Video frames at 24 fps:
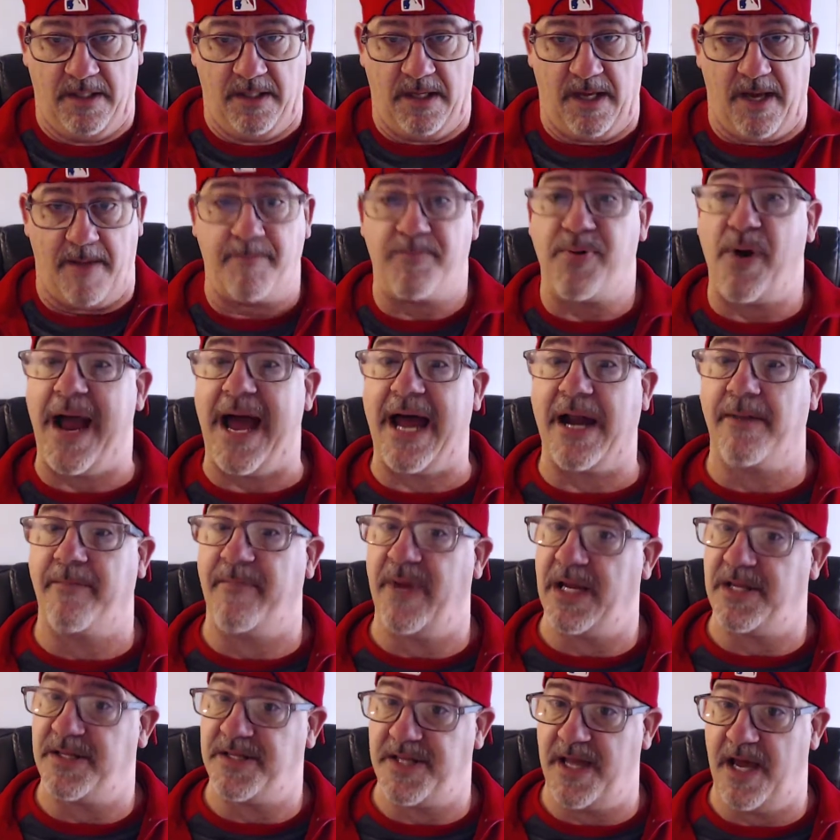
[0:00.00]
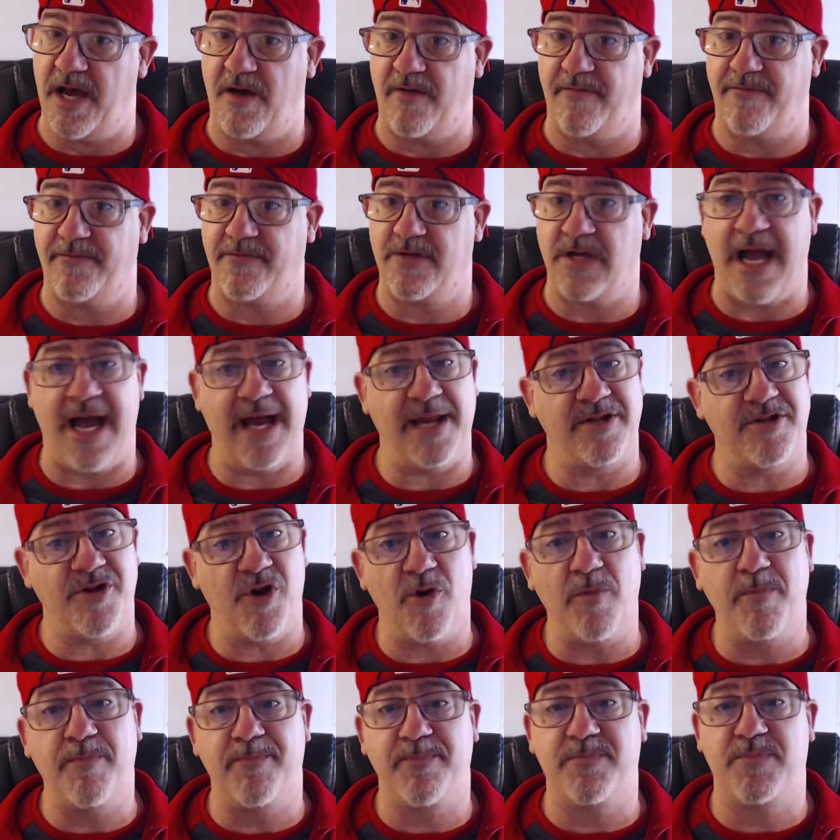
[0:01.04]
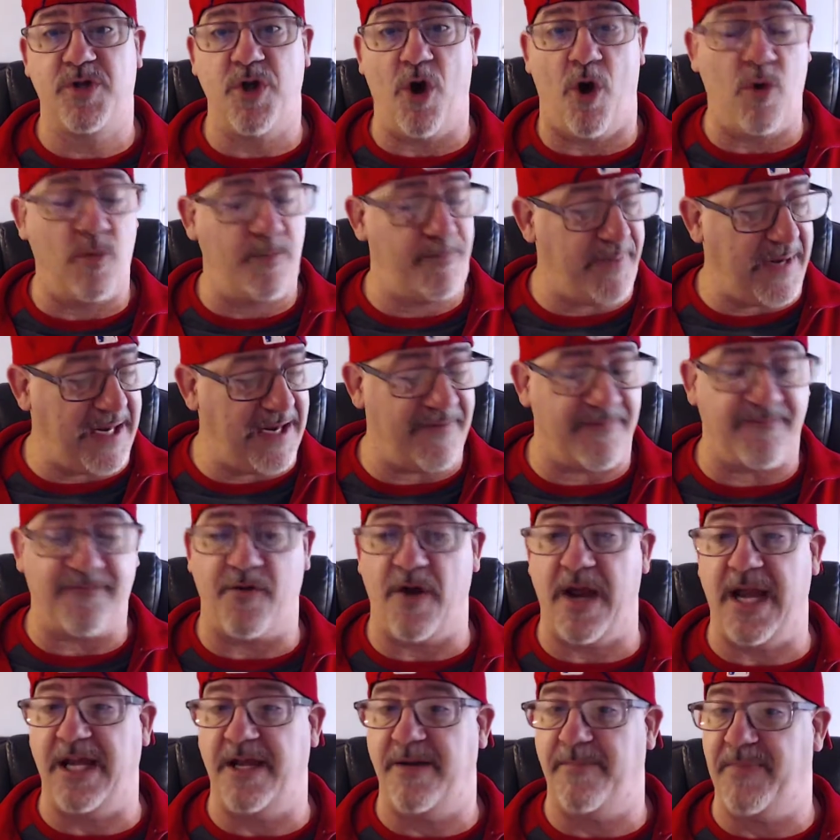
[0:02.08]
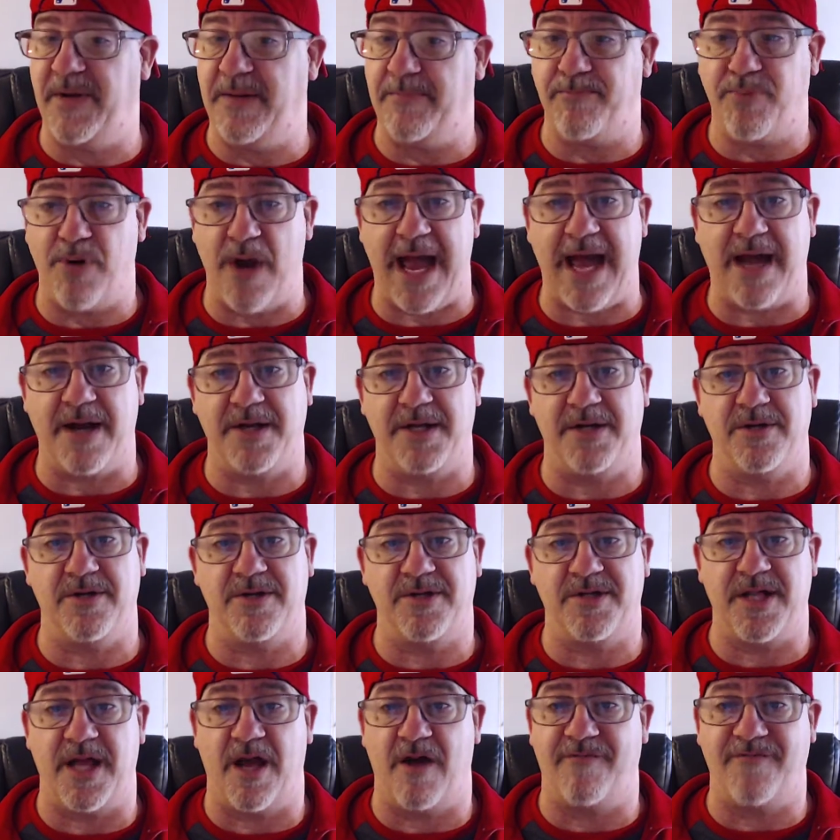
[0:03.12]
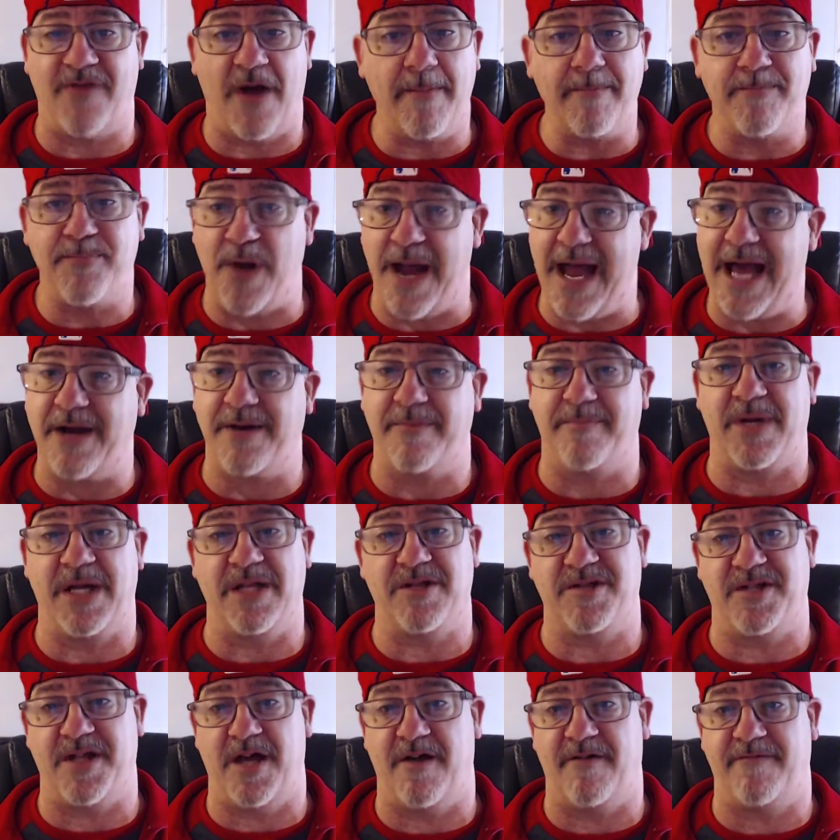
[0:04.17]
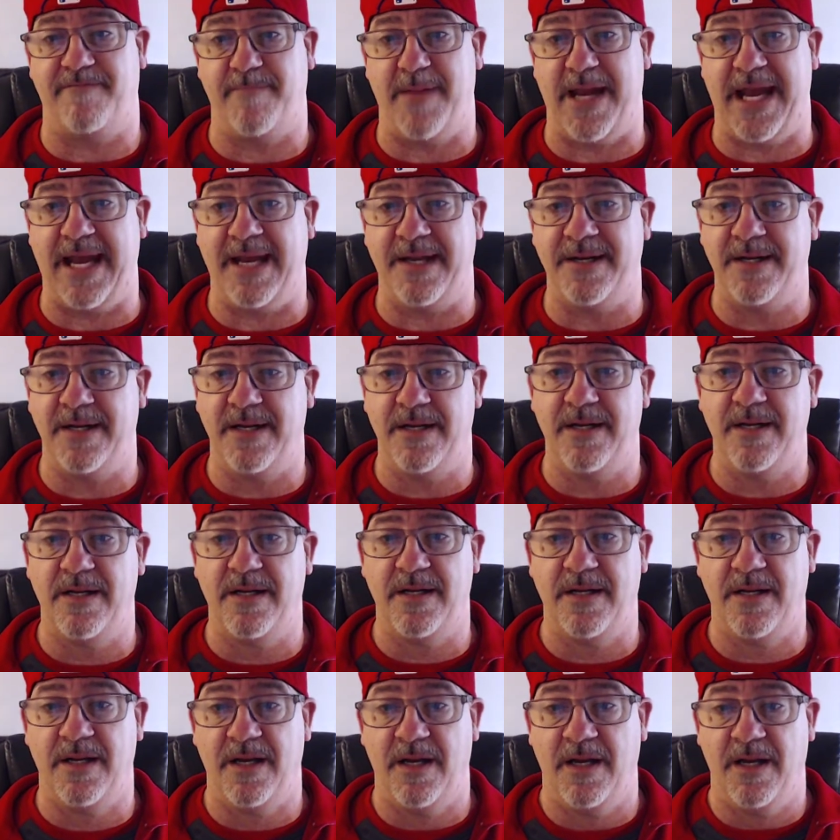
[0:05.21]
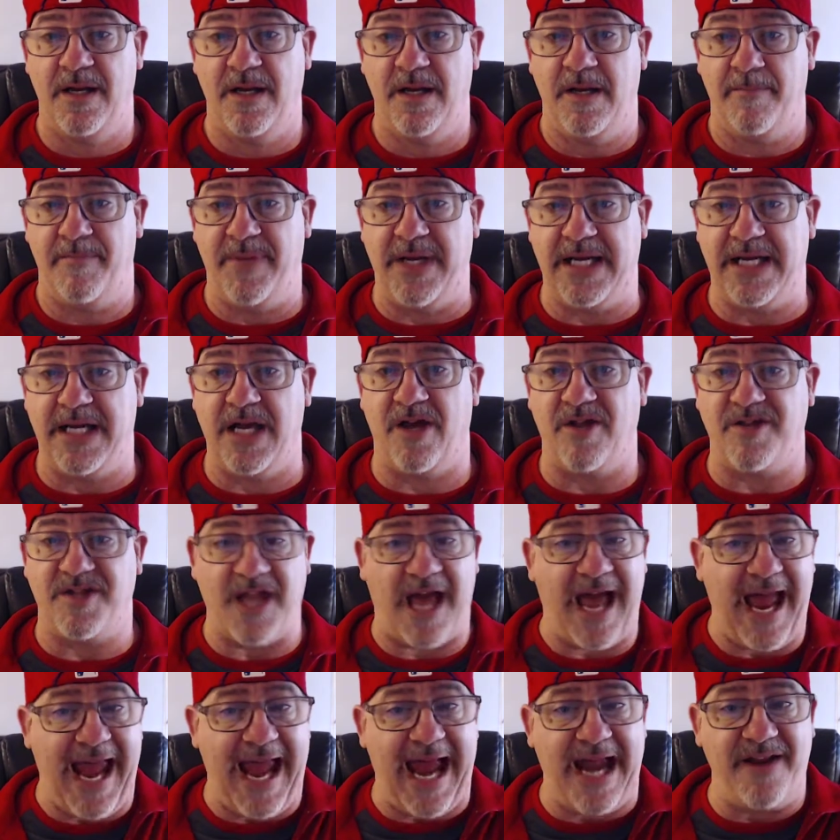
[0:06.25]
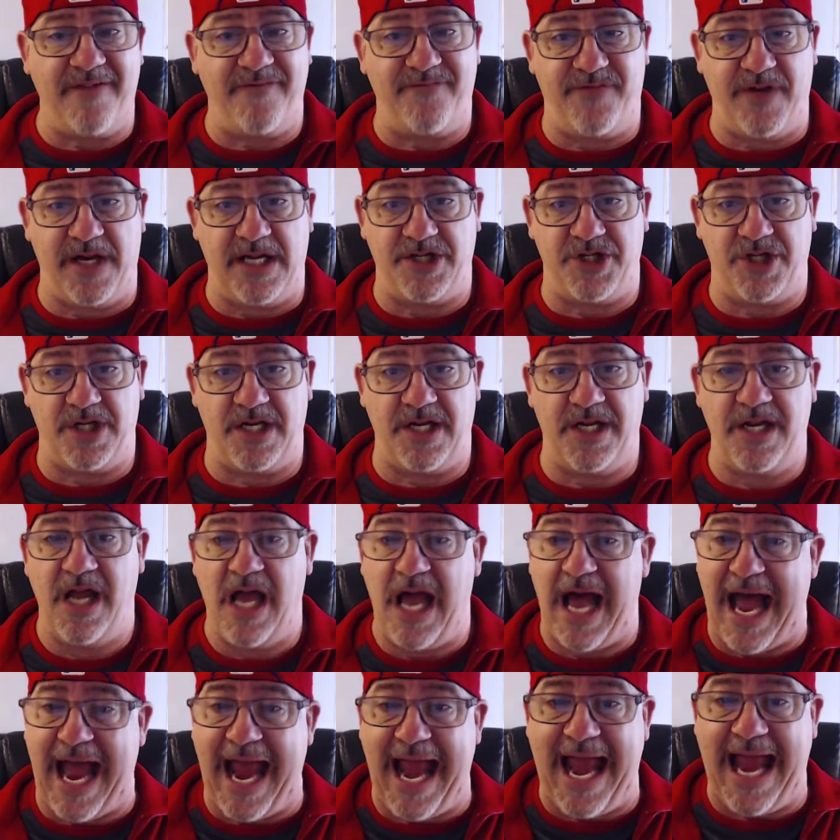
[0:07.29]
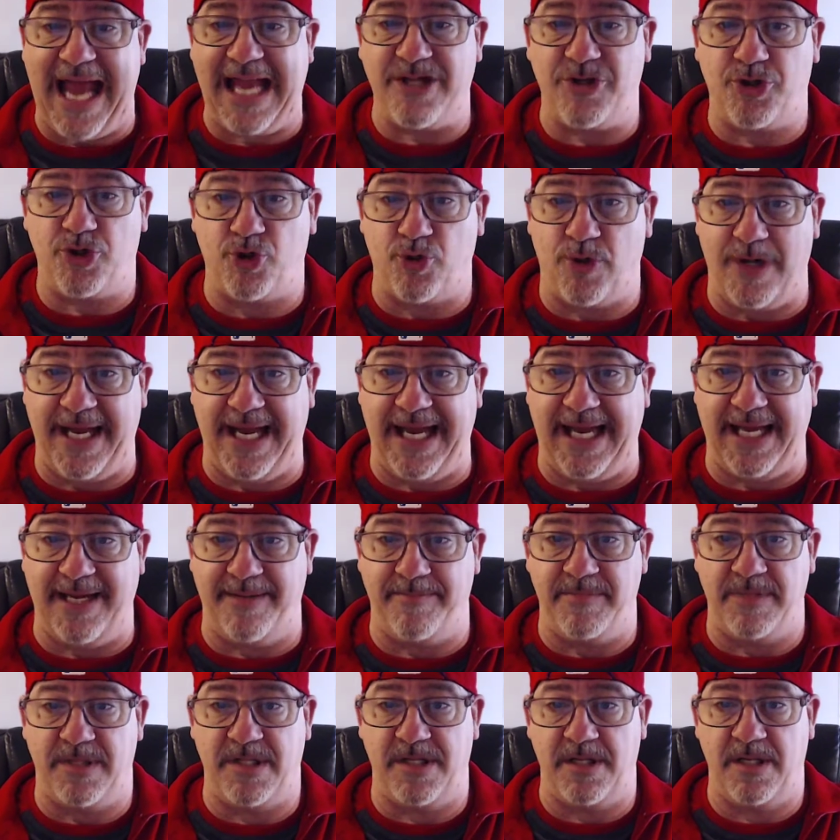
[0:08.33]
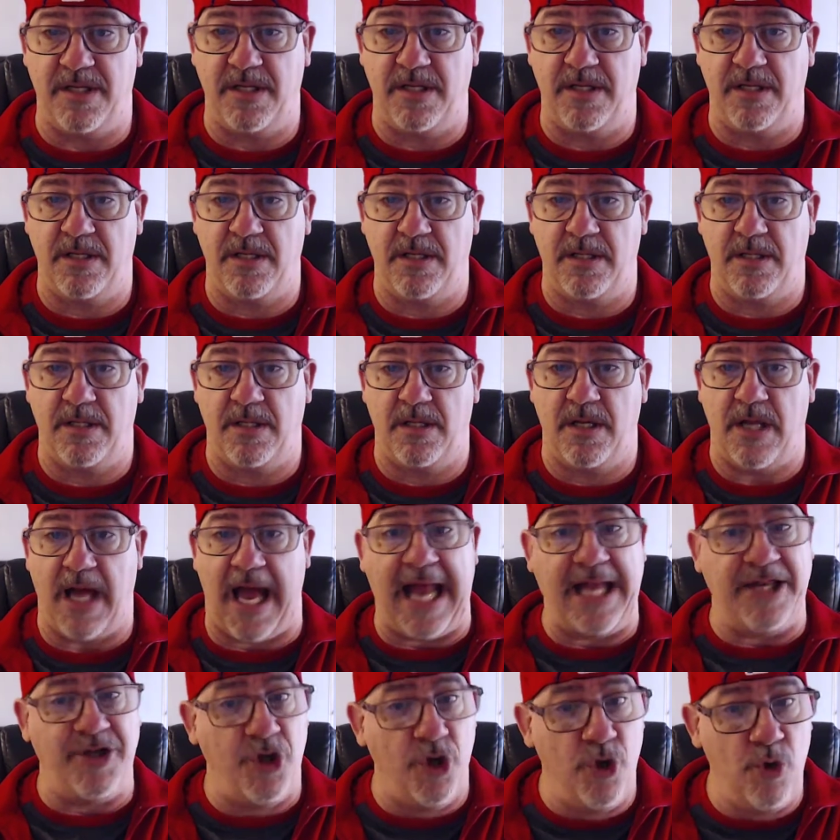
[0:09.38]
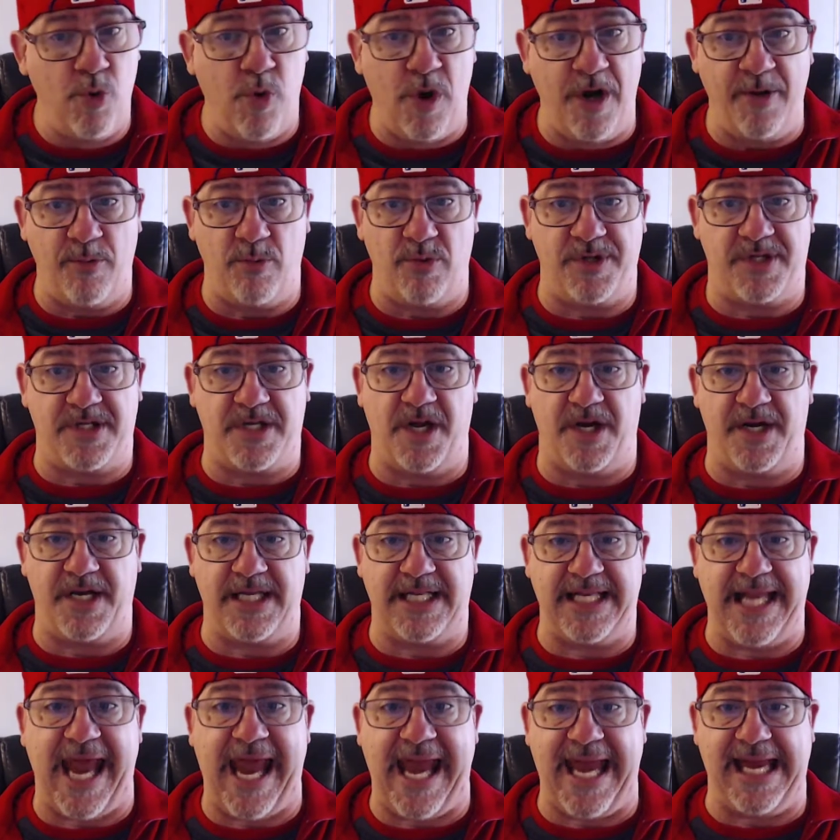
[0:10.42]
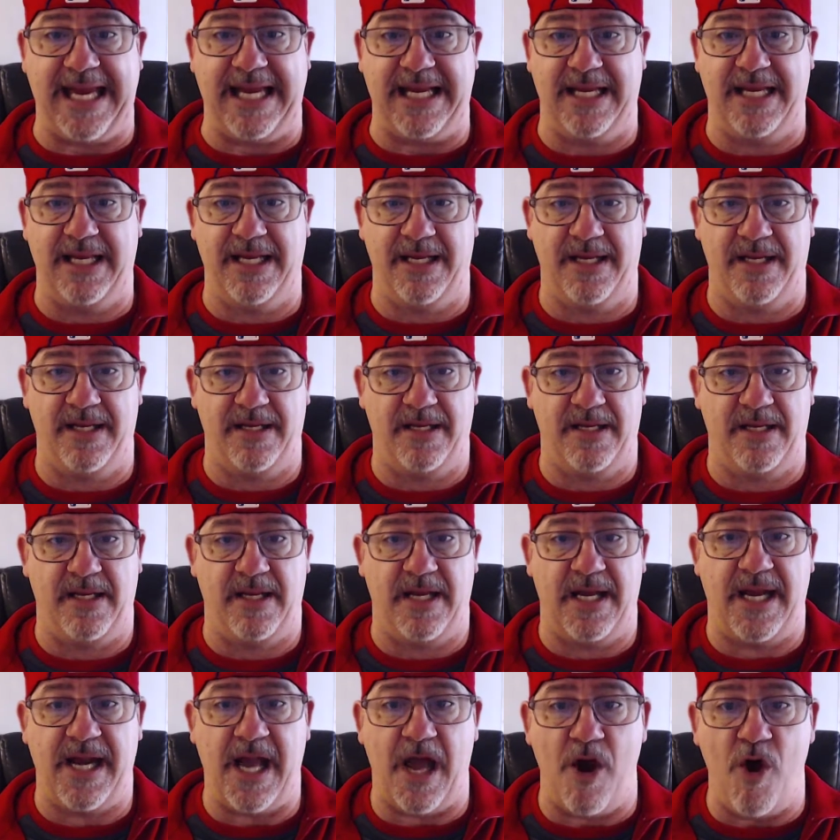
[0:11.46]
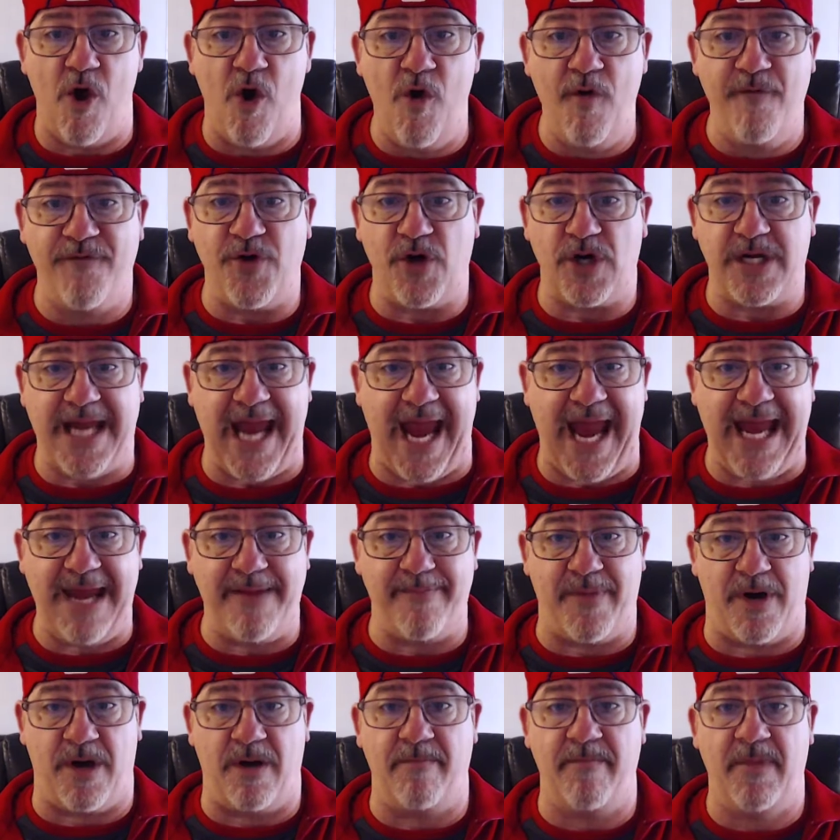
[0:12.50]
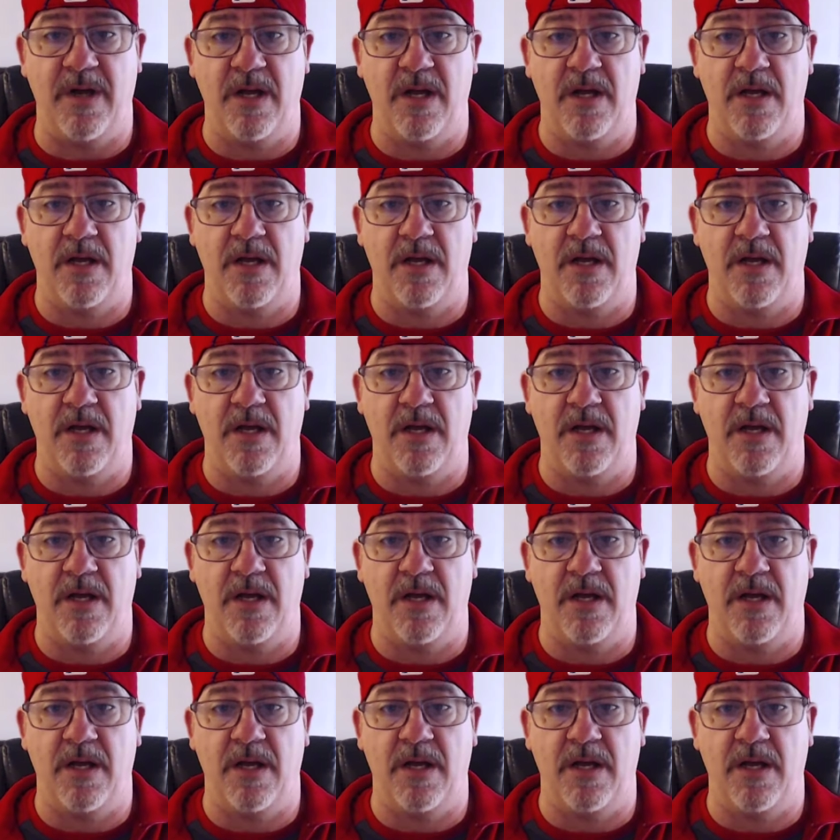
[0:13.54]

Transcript: I'm proud of myself. Guys, don't don't be afraid to be proud of yourself. I'm proud of myself, man. Because I had a vision, I had dreams, I knew what it was going to take, and I overcame them